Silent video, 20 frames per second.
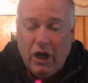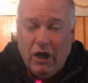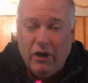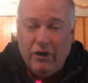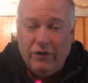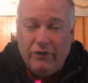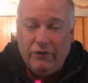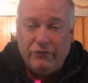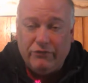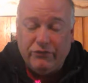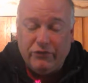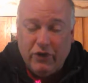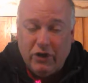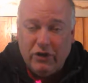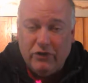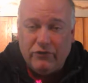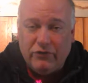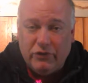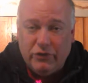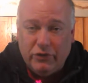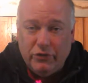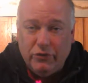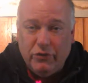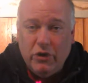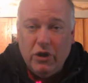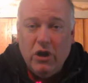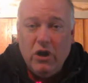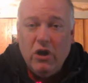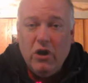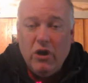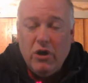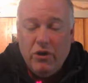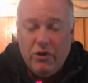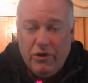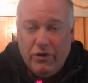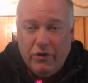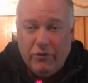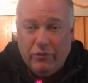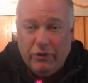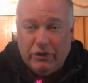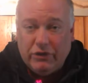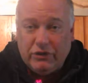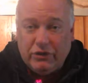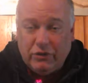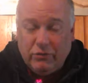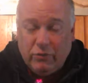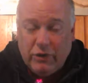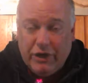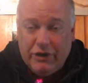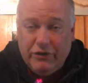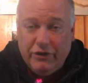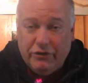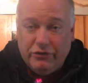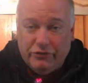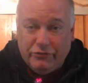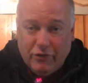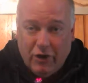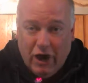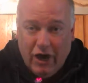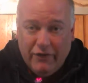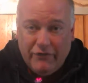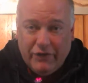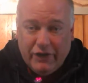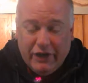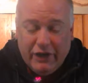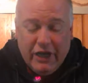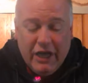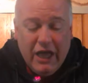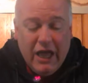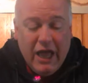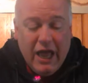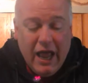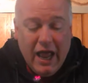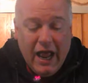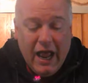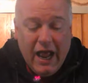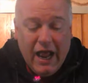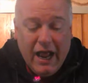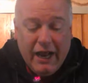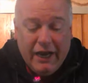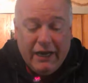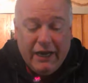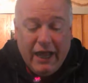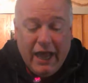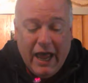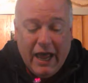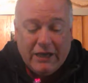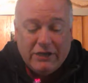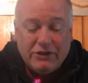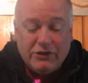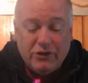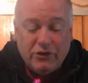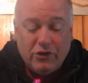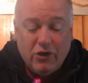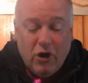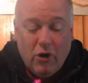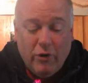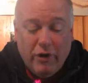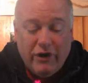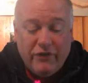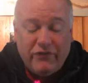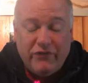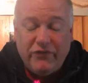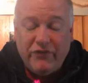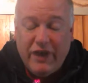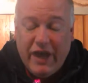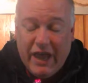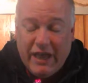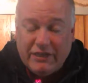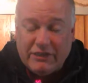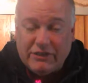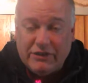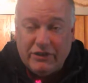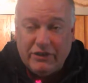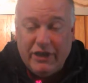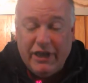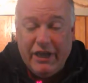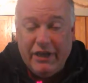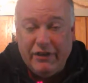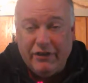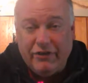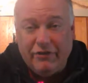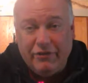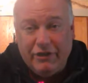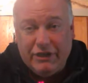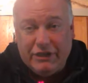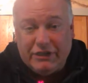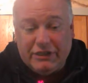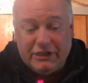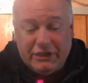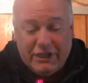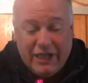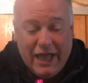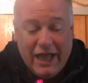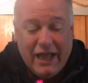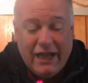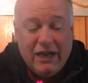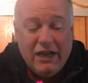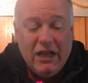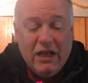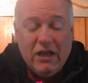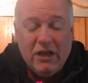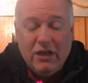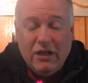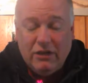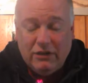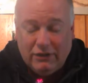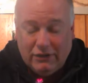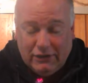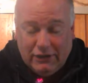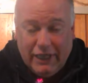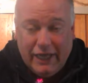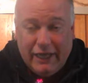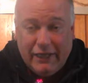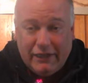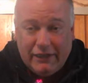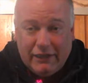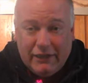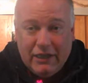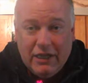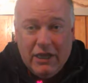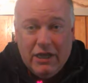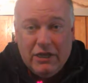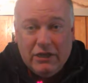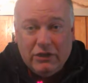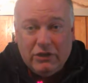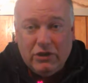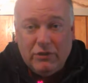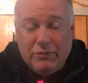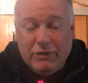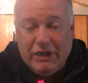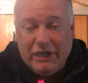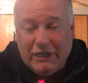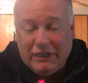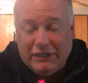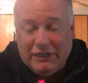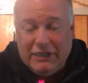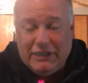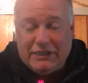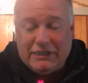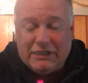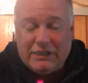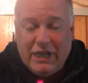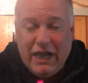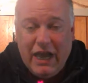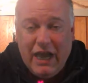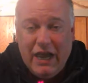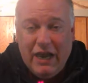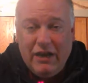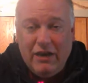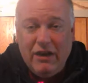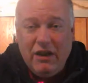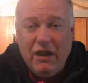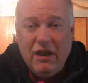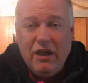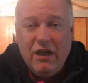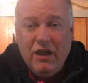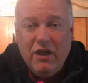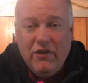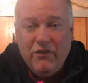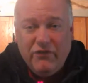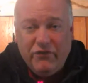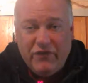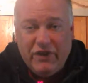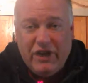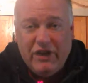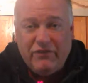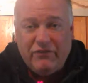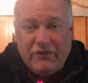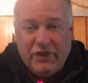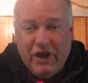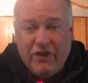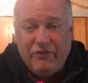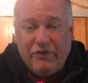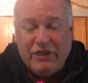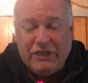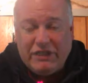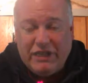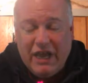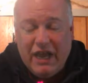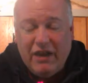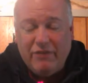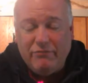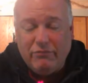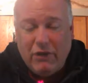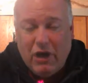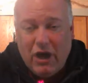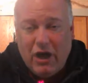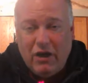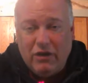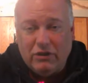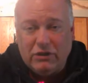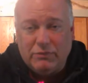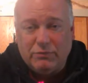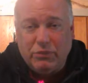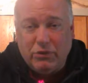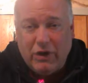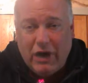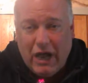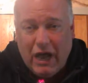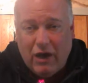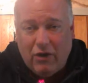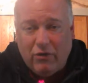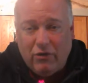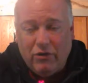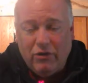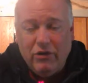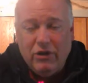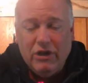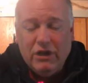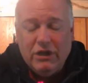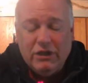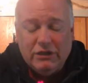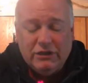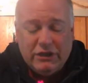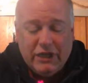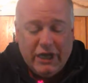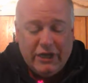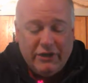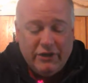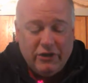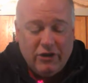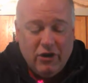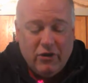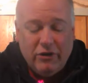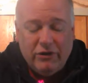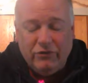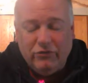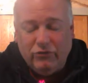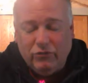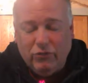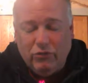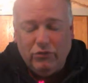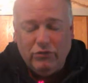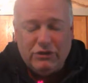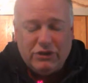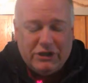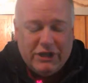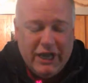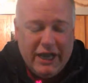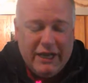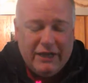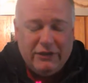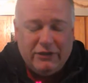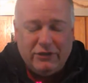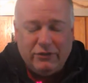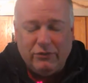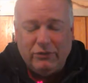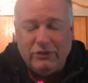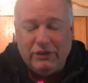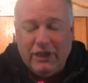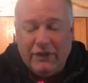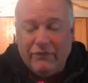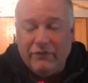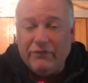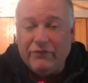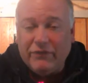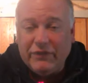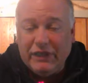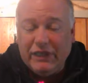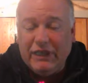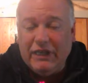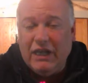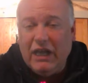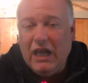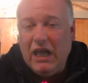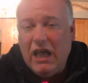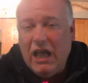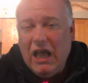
in front of you when you're driving, and as you're going faster, increase that length to be at least 10 feet for every 10 miles per hour that you're going. The rule is 10 to 11 feet.